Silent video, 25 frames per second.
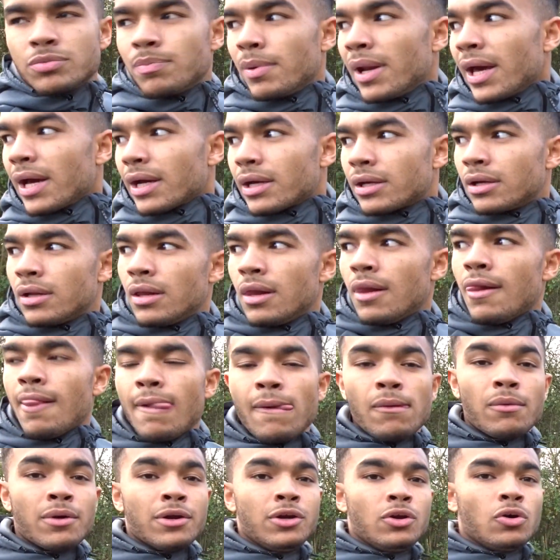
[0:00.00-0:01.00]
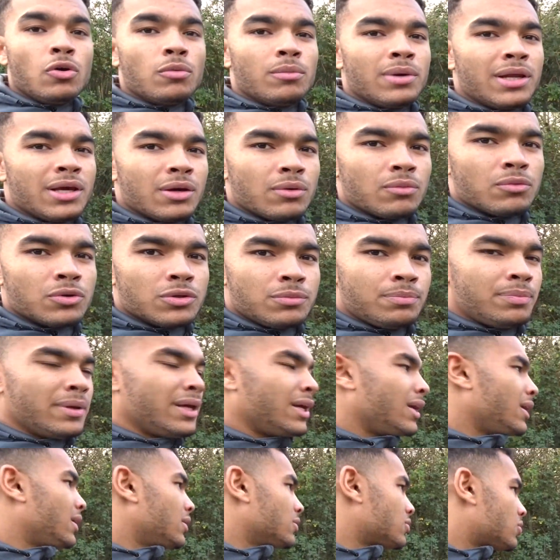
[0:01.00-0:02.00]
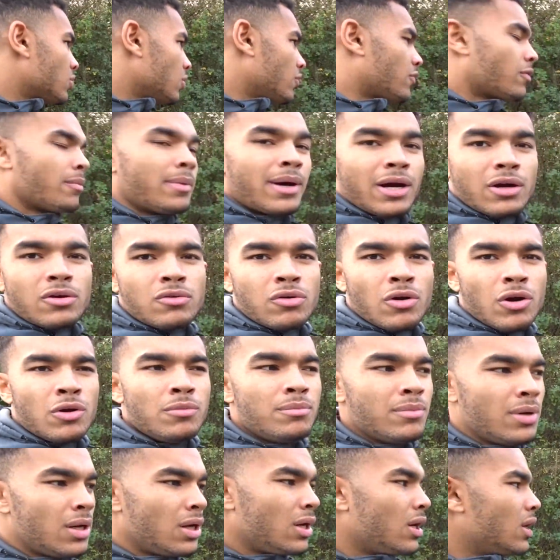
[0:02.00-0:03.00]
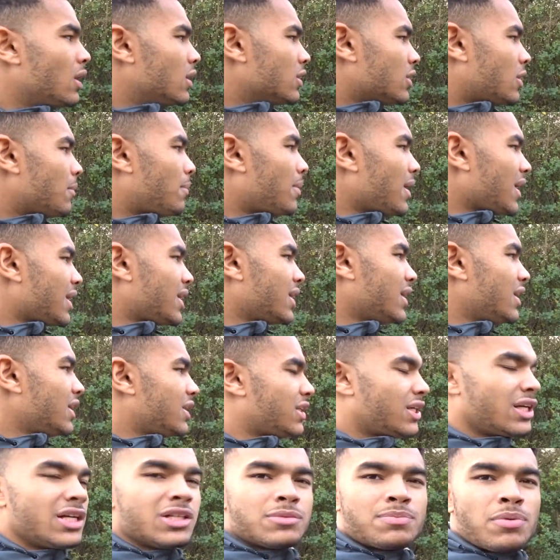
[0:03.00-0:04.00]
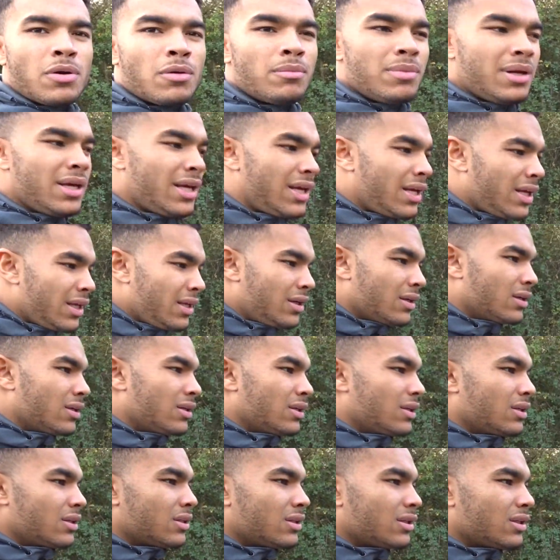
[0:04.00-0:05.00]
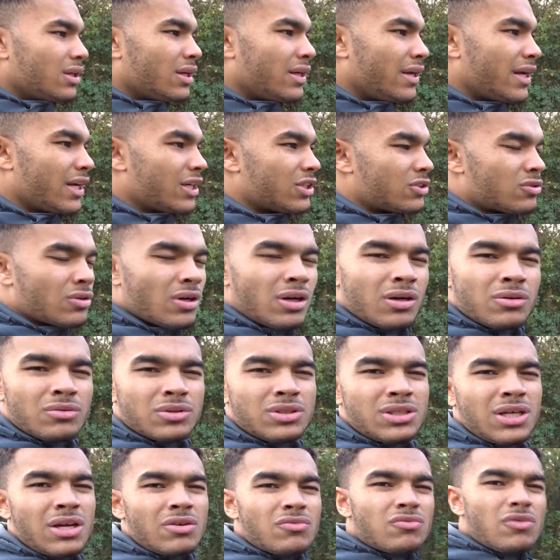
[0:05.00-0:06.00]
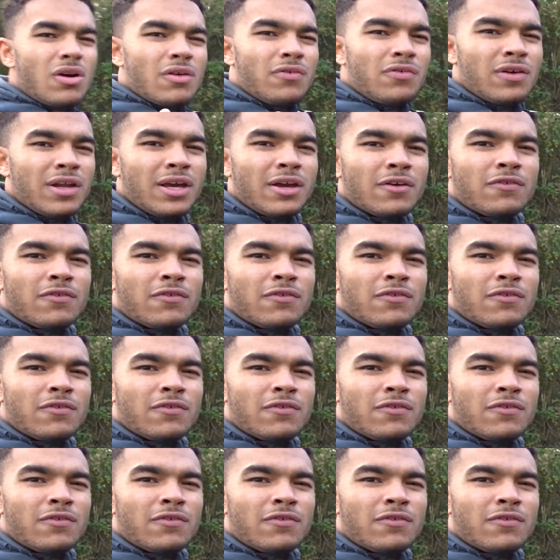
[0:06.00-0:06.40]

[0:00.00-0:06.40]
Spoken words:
black, when normally it would be sort of about chrome. The black edition is probably an extra, I would say roughly